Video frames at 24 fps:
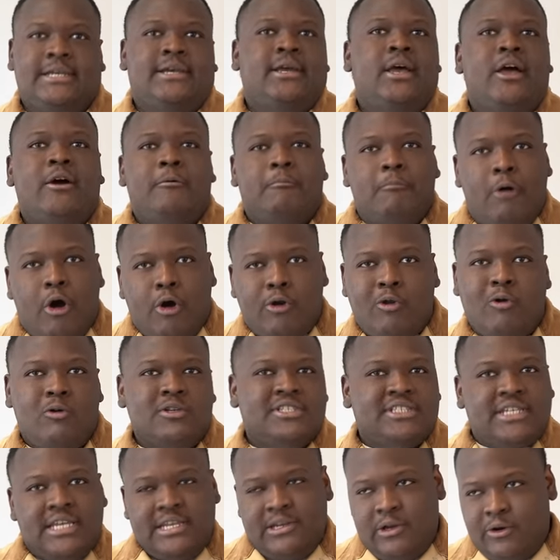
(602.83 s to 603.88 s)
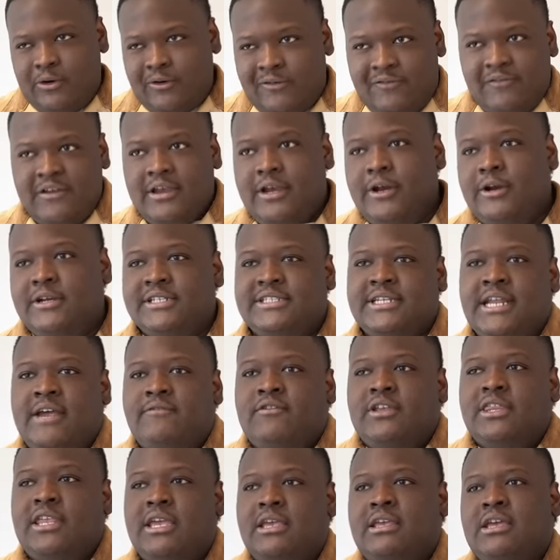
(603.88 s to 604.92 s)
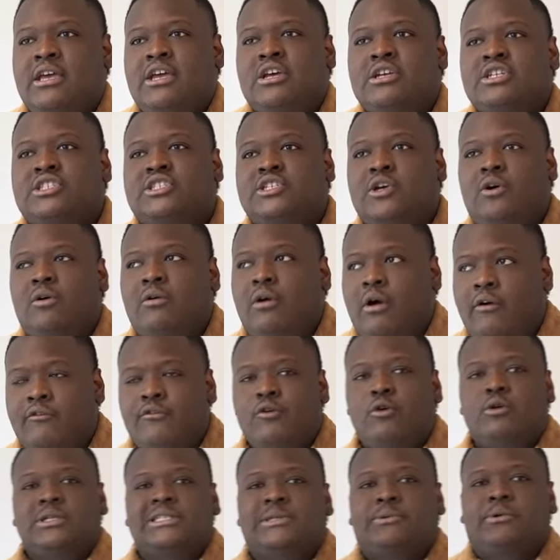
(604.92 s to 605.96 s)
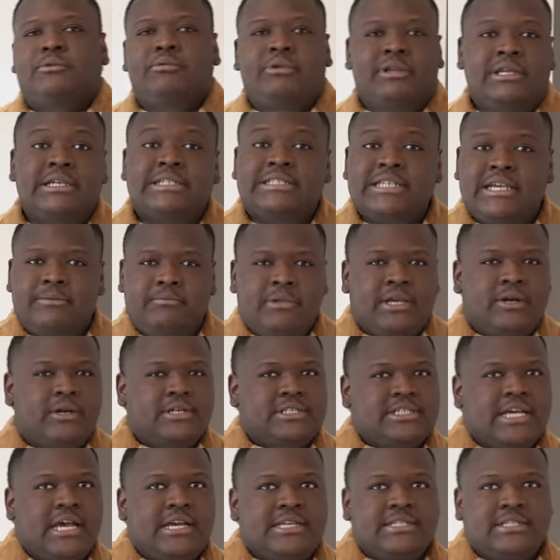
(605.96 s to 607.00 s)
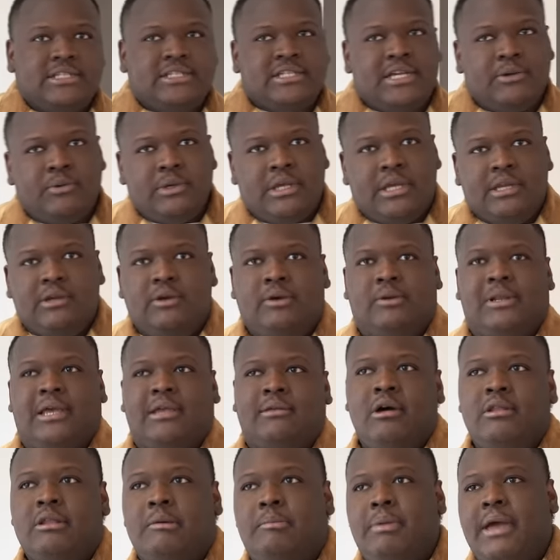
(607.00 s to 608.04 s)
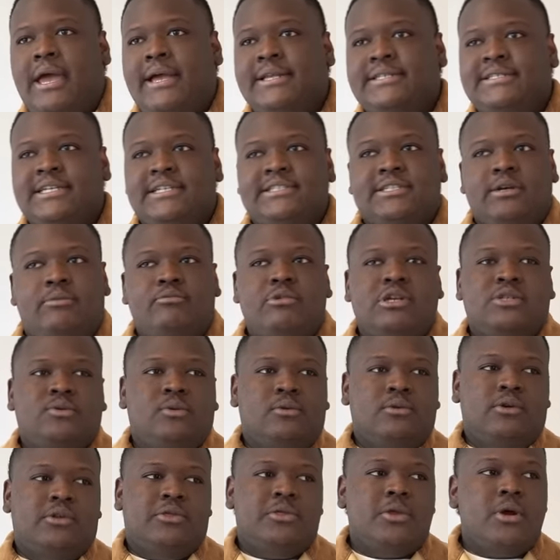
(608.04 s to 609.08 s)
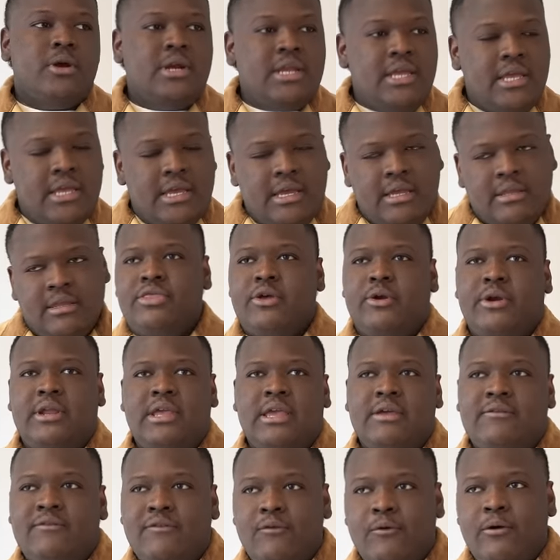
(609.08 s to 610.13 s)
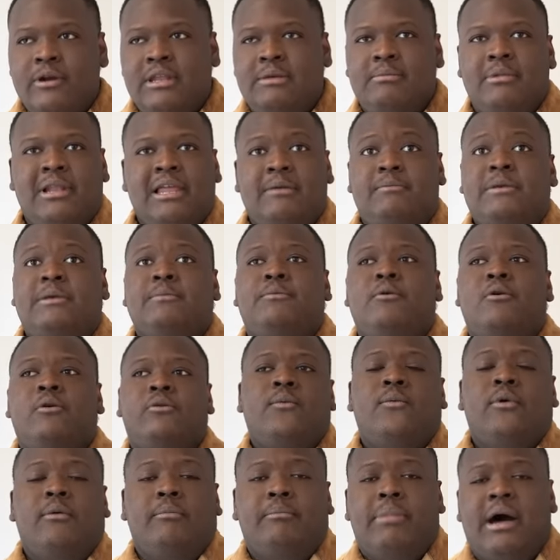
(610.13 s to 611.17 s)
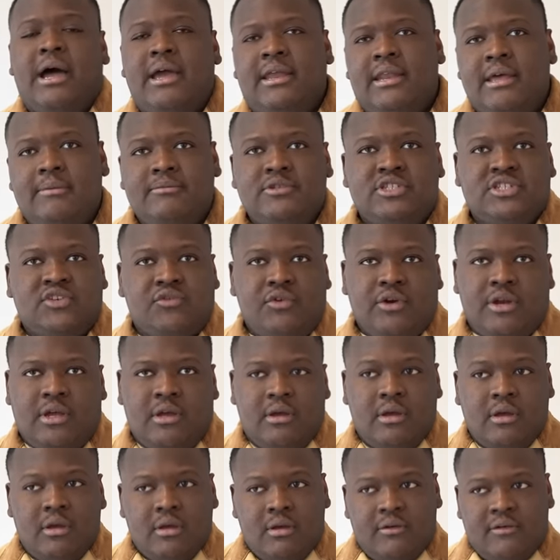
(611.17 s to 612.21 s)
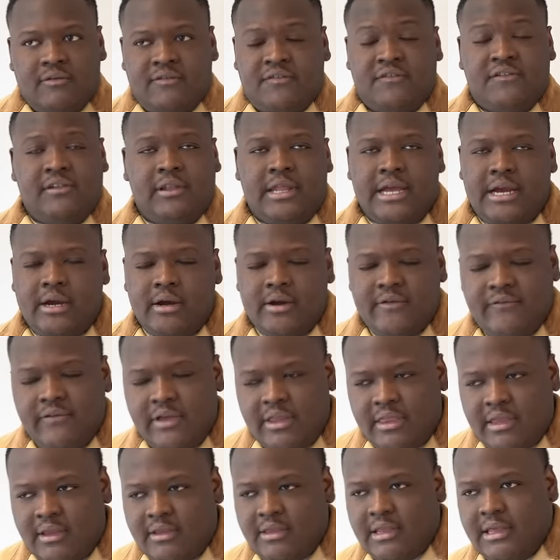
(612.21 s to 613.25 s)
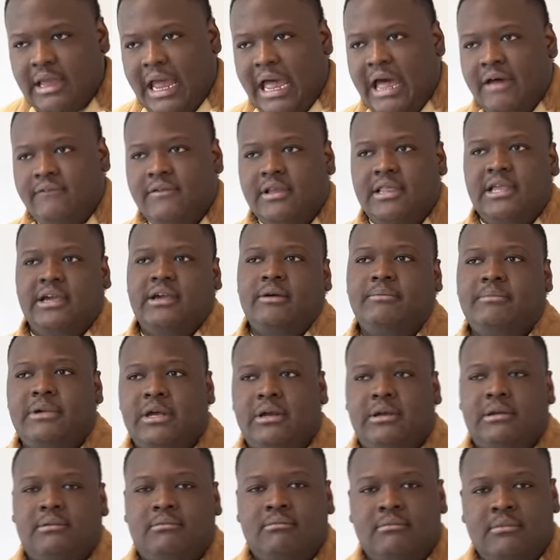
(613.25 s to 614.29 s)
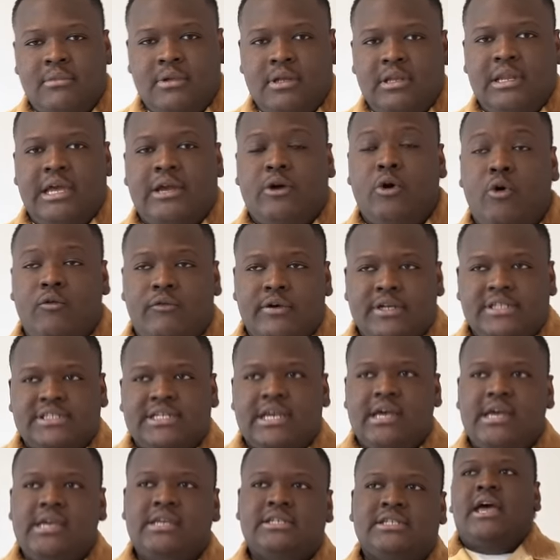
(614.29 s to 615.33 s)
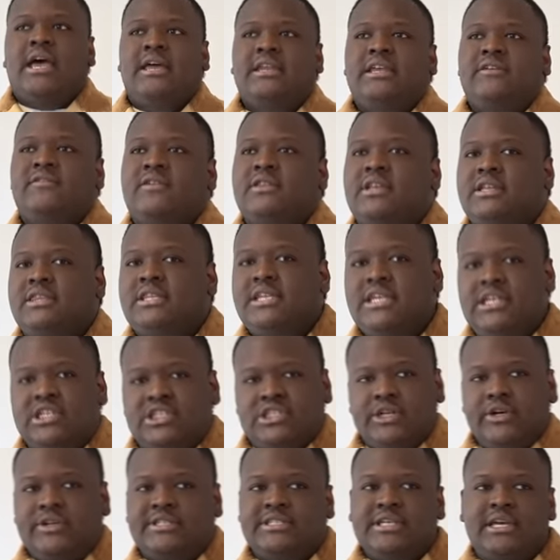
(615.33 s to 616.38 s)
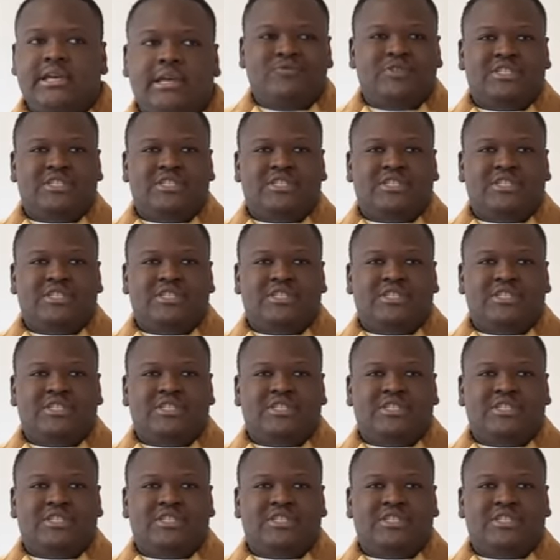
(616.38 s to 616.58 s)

say models, skinnier figures and everything. So of course they will release like bigger sizes. Like we can go like on the pants, like some brands will do it 38, 38, 40, but like people will buy them just for the flair of it and have it like a bit like oversized. And even the t-shirts, like